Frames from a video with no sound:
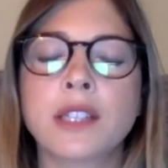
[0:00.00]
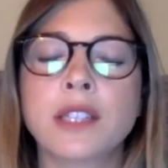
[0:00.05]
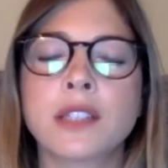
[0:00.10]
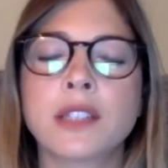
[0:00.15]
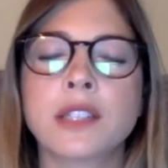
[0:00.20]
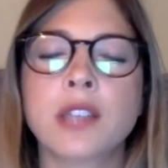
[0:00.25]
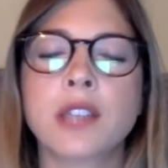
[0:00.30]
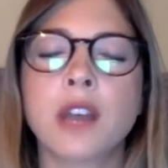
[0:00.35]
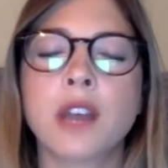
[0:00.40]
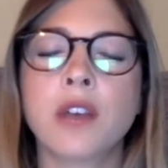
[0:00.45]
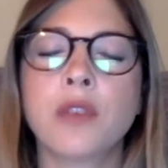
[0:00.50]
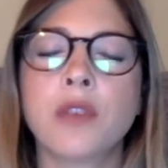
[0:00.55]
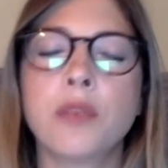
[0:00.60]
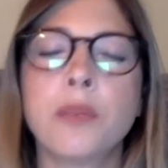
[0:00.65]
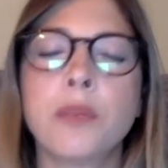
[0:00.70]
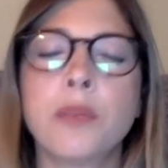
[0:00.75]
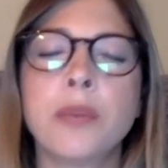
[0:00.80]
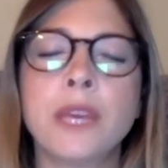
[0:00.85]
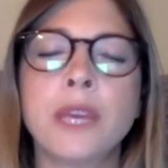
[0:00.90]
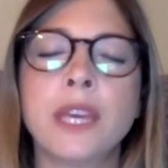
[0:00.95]
of
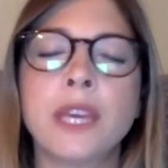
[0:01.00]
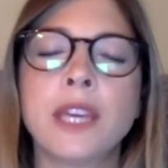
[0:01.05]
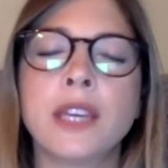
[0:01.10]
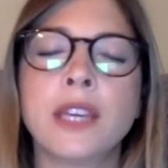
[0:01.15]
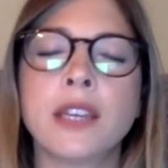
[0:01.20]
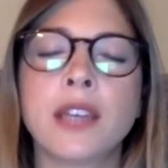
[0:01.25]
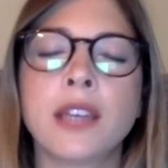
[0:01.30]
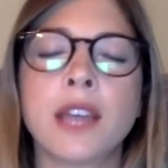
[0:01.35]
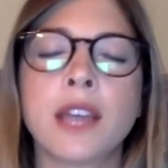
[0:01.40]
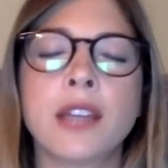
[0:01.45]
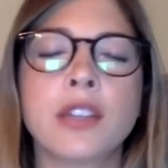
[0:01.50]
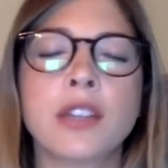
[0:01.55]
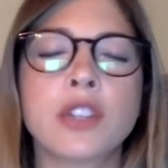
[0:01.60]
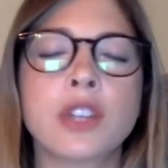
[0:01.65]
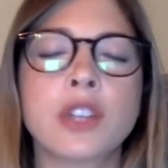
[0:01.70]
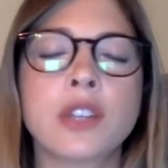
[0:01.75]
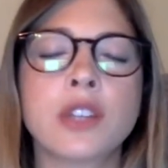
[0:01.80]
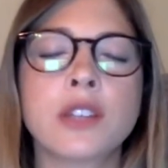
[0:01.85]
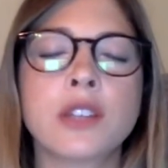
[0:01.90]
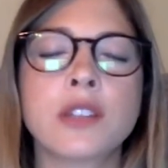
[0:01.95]
being and
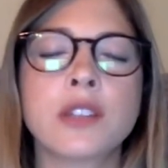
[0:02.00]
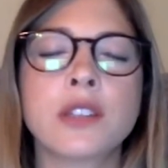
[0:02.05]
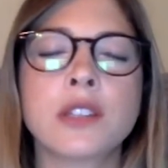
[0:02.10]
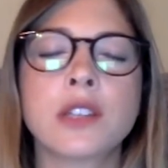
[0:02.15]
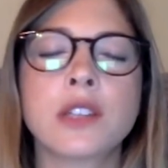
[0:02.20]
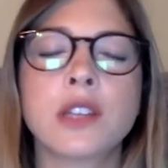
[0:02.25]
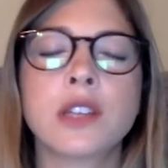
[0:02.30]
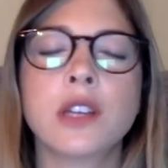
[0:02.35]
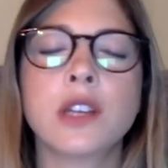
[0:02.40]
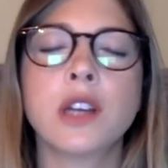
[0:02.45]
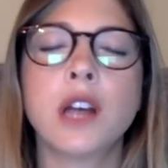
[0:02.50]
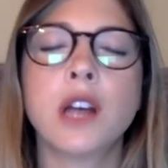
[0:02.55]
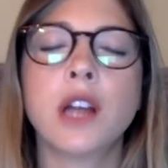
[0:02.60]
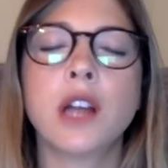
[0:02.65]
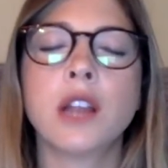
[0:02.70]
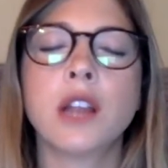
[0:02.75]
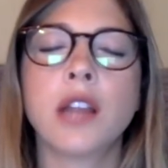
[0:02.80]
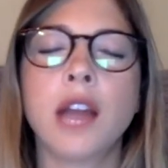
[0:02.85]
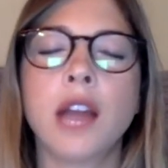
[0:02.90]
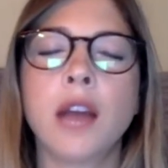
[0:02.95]
just
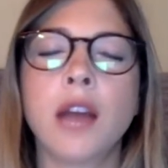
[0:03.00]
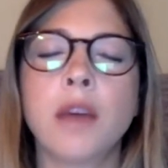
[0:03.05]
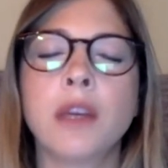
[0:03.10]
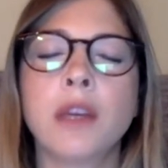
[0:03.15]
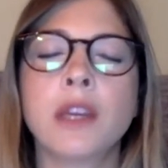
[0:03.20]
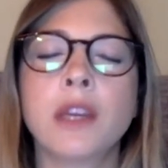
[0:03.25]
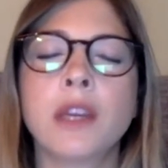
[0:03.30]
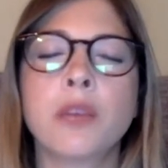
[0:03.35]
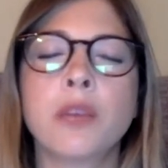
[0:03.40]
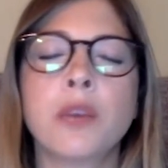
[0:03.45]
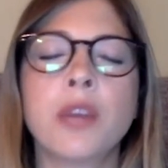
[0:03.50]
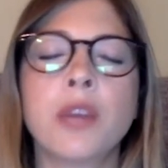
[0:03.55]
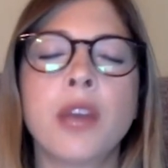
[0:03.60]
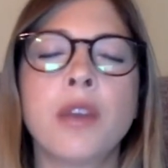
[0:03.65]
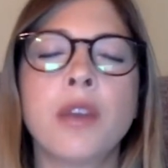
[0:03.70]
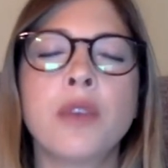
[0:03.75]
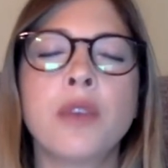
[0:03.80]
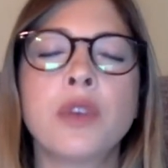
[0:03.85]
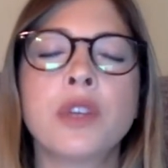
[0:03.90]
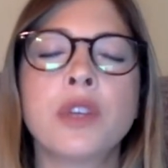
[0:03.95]
allowing
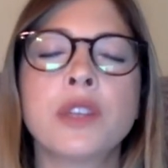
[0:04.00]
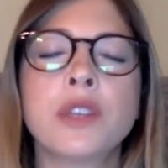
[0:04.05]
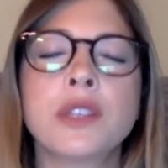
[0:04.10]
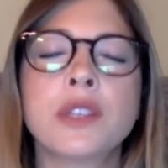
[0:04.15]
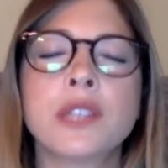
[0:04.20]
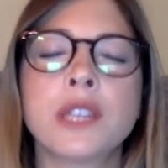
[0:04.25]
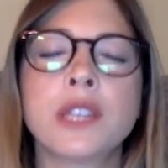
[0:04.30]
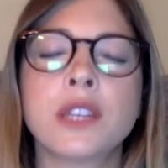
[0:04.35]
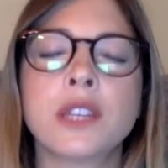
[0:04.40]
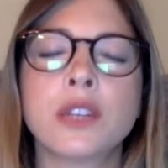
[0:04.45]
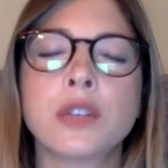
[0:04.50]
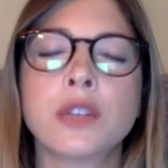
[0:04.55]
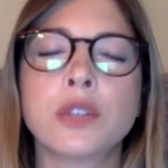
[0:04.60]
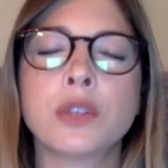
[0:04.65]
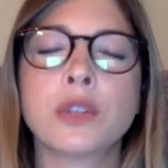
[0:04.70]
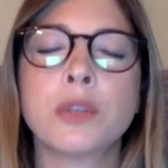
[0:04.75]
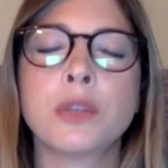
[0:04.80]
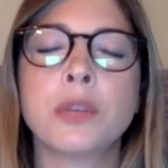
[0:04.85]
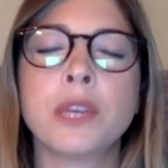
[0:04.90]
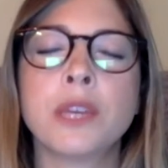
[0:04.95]
whatever is here to
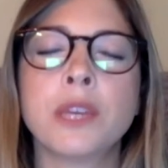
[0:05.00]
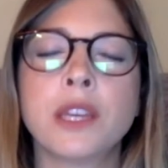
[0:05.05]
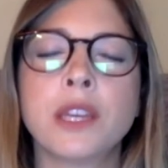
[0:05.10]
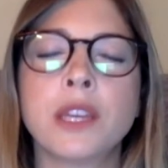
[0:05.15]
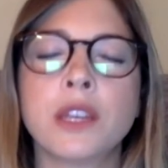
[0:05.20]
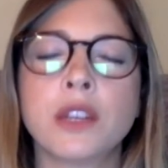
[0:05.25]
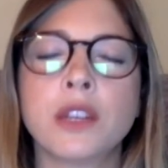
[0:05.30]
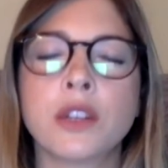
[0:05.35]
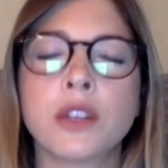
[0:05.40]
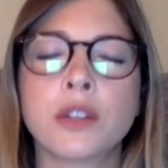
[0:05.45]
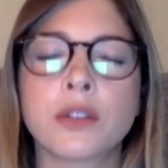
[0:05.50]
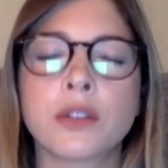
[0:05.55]
be here.